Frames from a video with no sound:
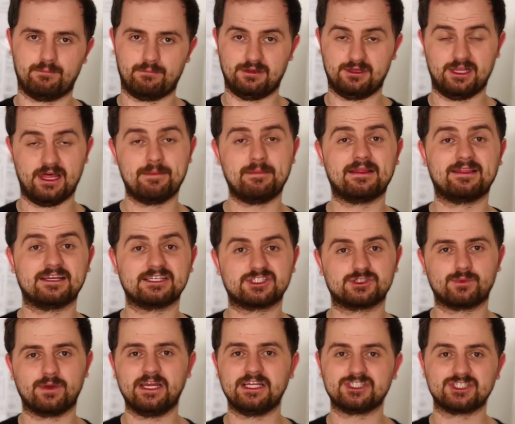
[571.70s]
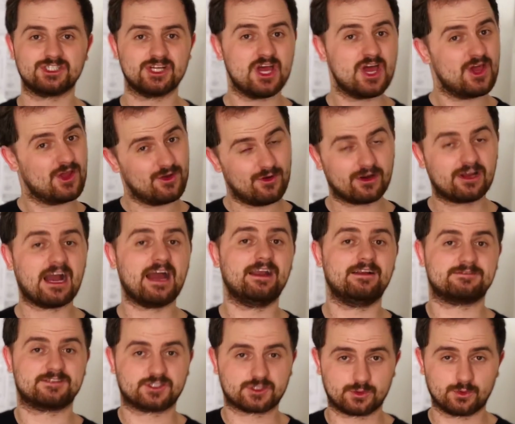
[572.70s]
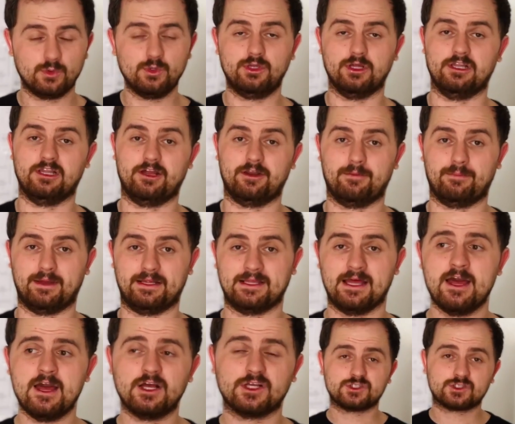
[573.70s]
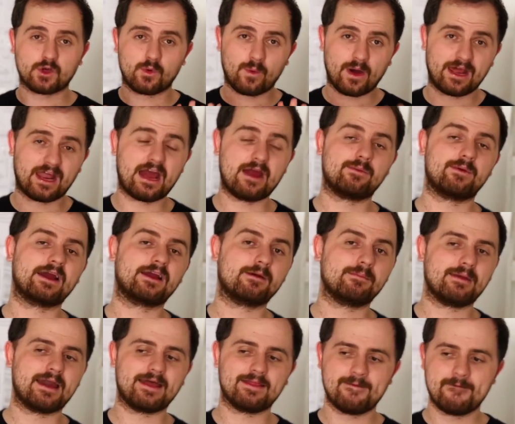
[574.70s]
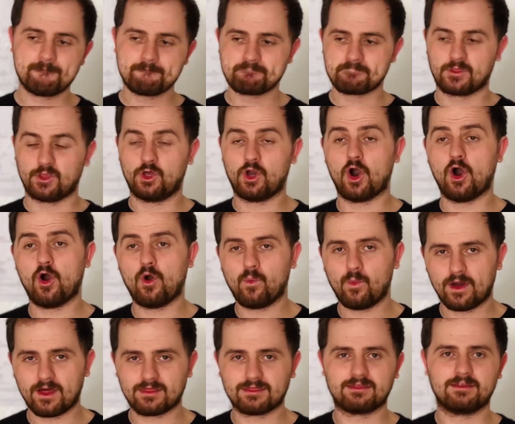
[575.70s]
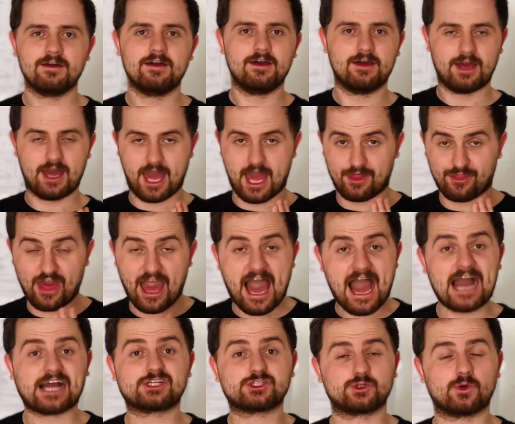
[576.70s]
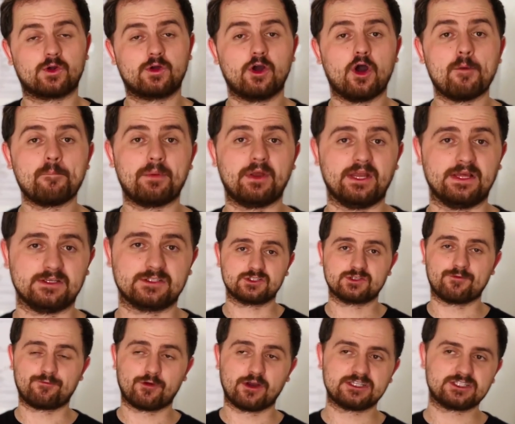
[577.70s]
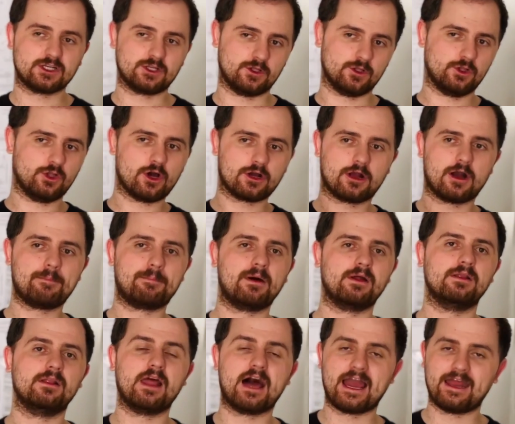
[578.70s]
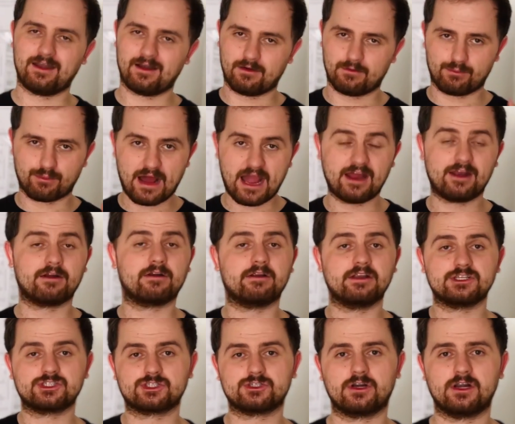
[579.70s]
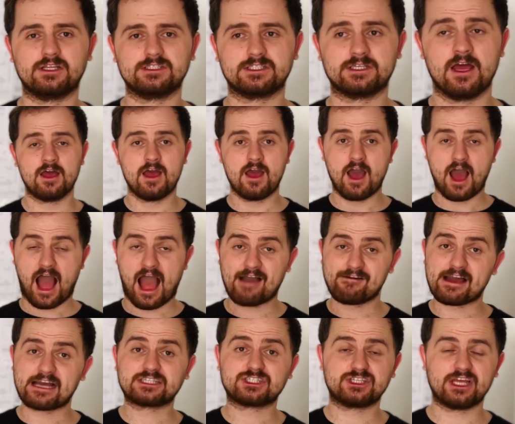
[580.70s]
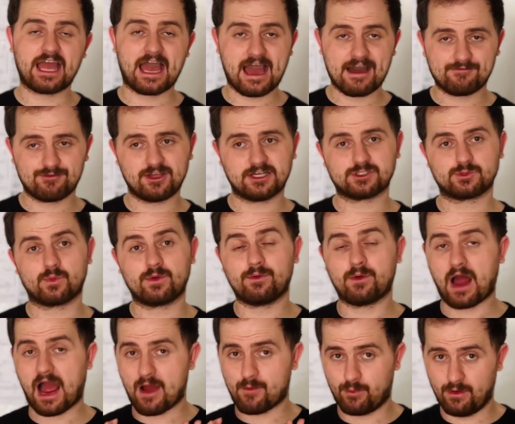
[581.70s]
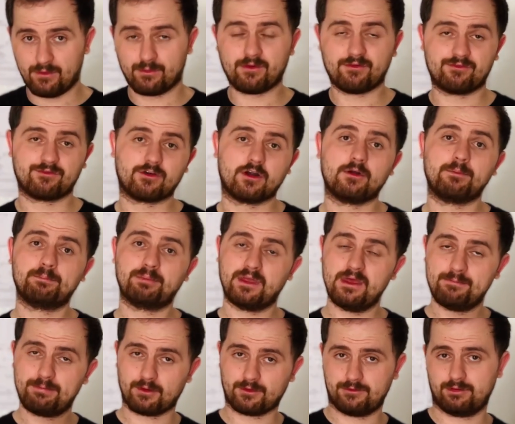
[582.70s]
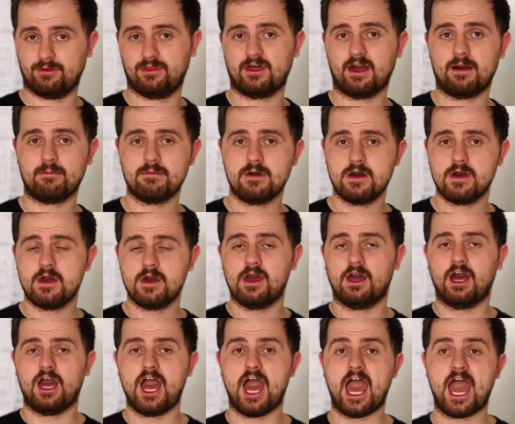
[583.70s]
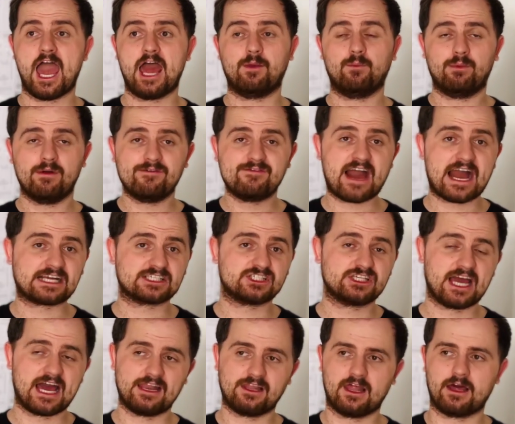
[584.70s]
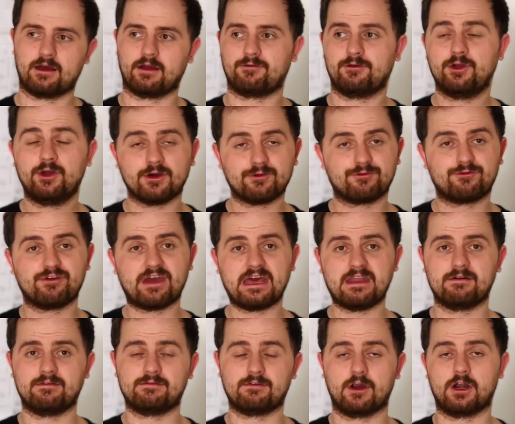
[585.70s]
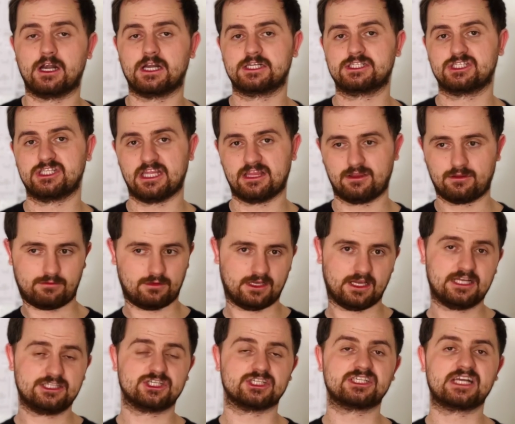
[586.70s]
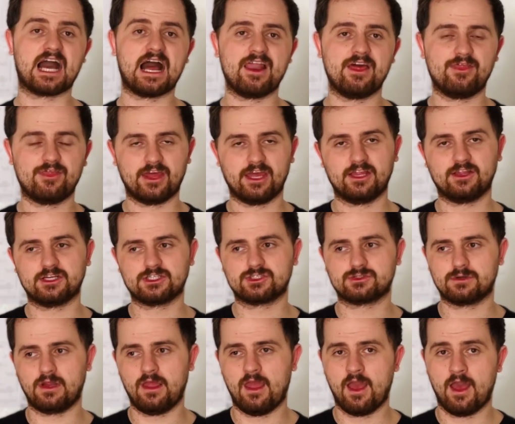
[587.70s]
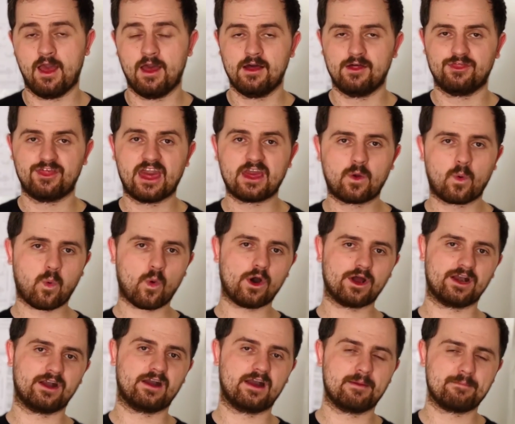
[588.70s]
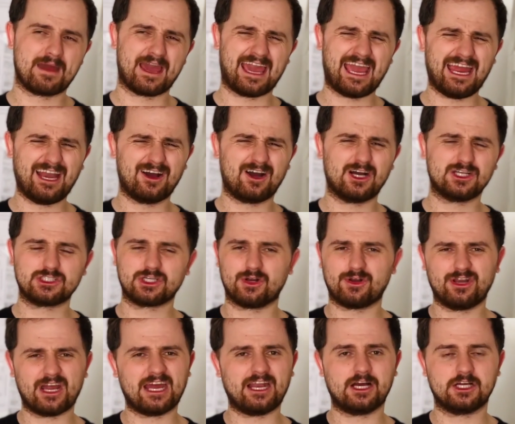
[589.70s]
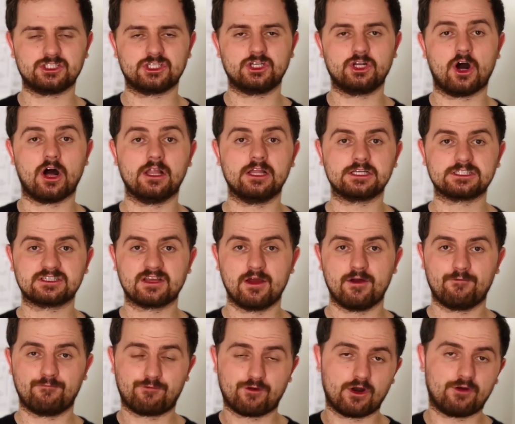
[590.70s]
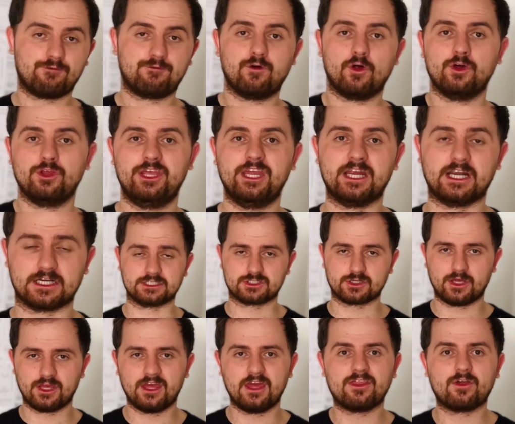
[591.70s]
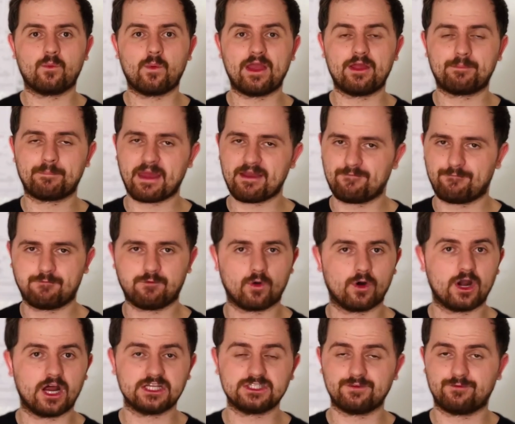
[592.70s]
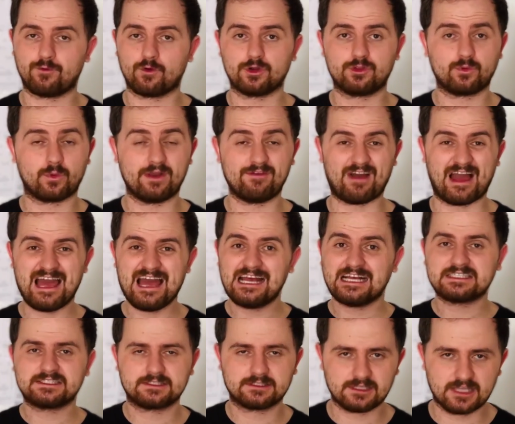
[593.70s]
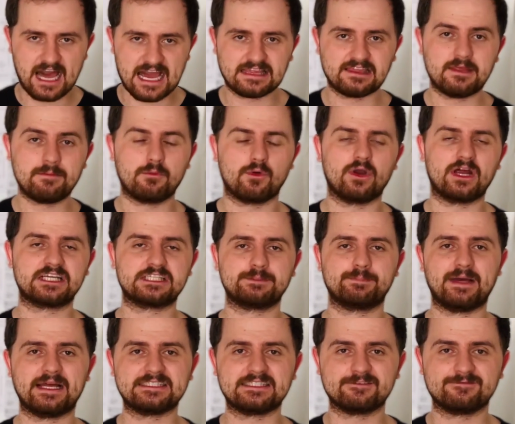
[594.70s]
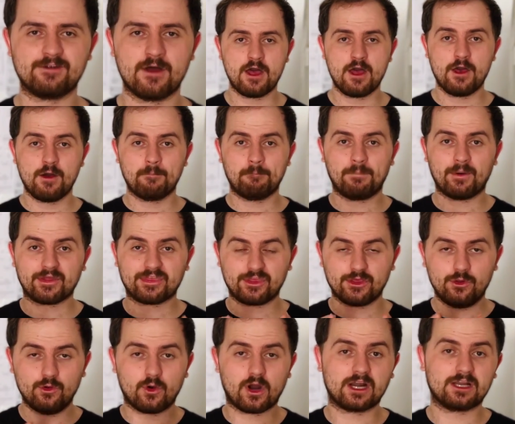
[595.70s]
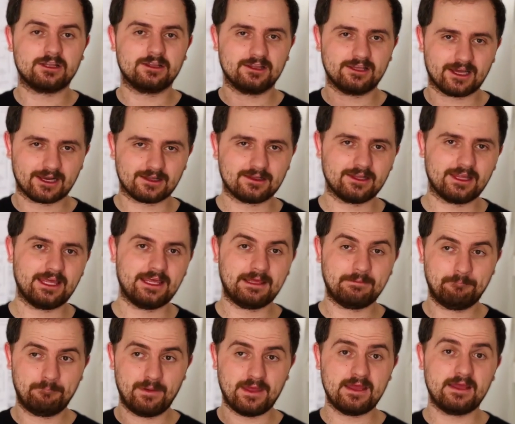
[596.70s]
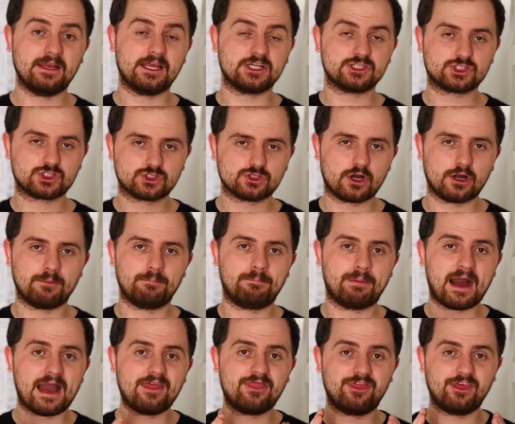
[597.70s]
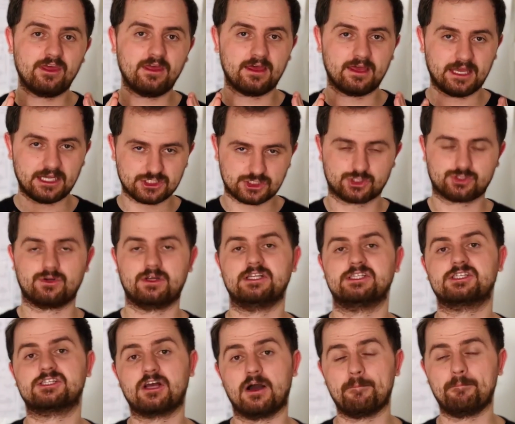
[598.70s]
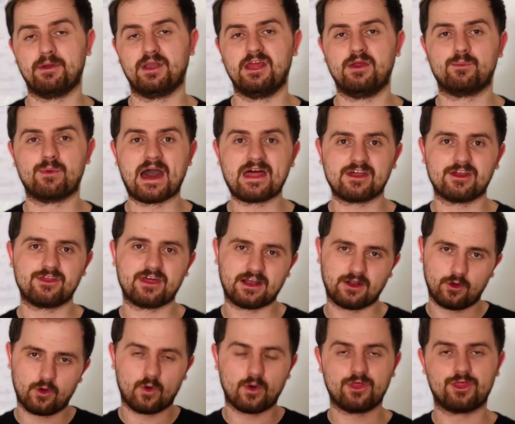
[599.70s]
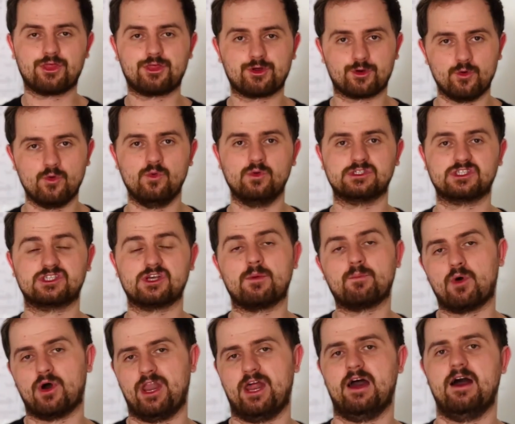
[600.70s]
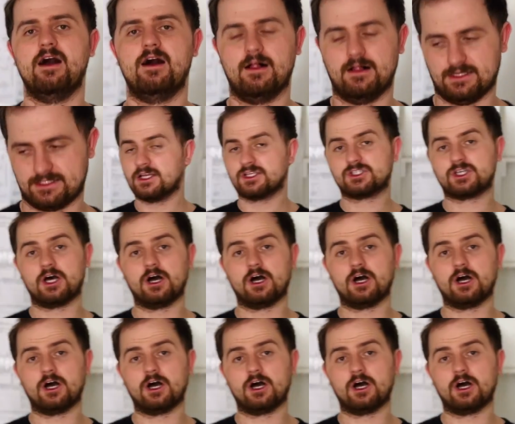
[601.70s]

limit is reached, you're kind of screwed a little bit. So what I recommend, go with the actual company. So for instance, look up online Ryder Insurance. I actually have this where we refer people to them, and we've actually had a good friend of ours that just got in the industry. They quoted in $800 or $900 for a full year. So either way, you're paying $400, $425, slightly more expensive, but you are literally being insured by the insurance company rather than going through someone else. So